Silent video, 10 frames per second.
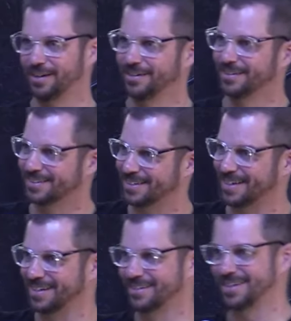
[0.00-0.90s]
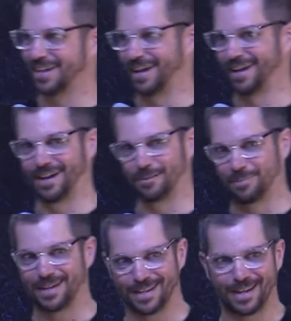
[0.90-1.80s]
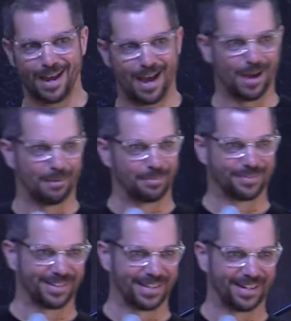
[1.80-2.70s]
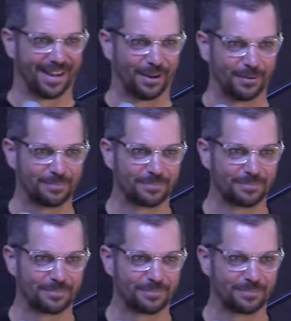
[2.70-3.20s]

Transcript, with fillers: It's like, okay, I'll pick you up, you know.